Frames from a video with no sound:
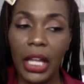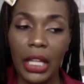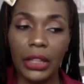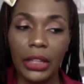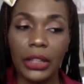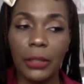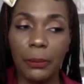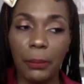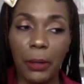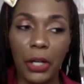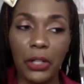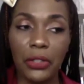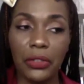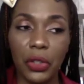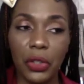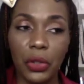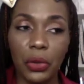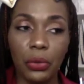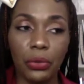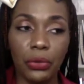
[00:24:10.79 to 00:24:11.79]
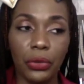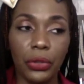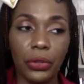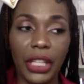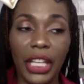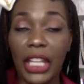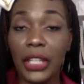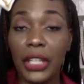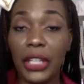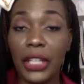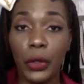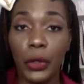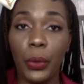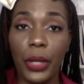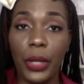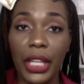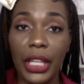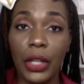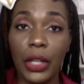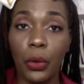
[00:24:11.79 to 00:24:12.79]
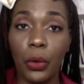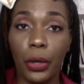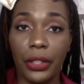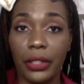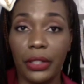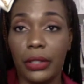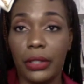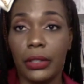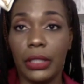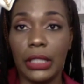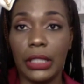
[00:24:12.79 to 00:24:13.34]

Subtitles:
The person who's the interviewee or the